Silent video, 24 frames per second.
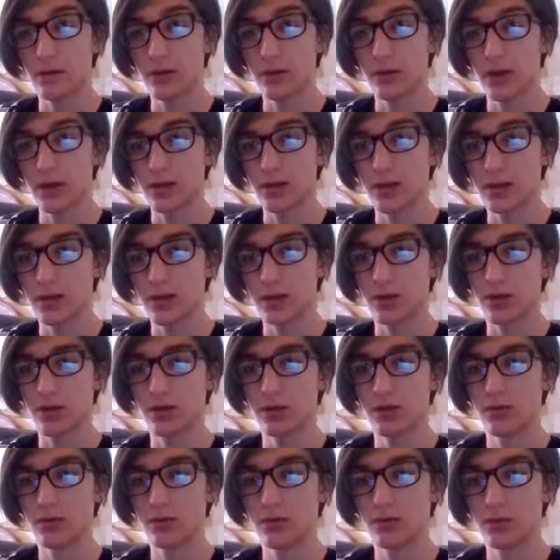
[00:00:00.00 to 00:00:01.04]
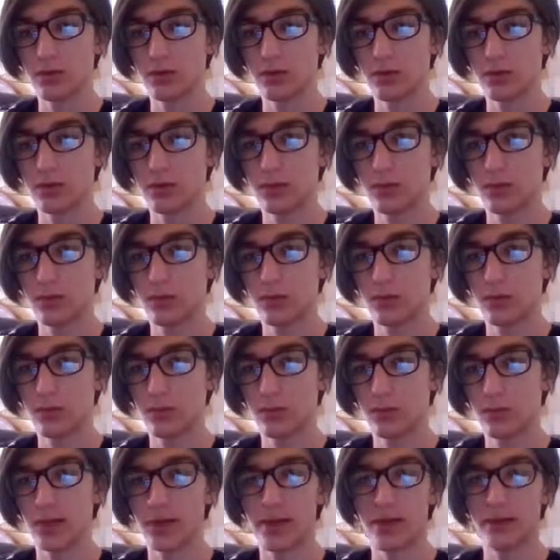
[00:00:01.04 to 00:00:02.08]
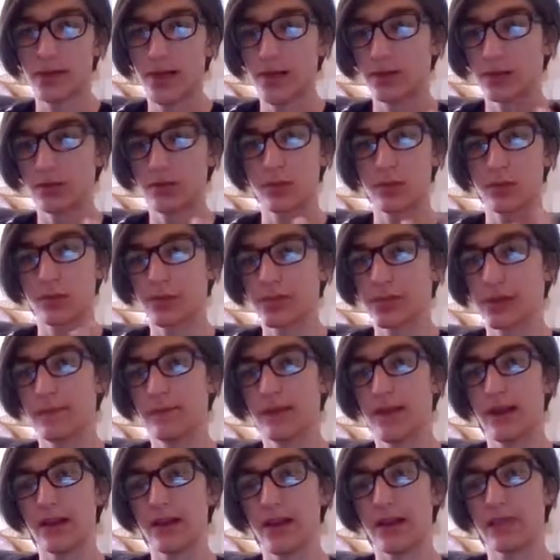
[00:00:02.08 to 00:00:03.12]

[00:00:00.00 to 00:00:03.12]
Okay, so that actually worked out fine.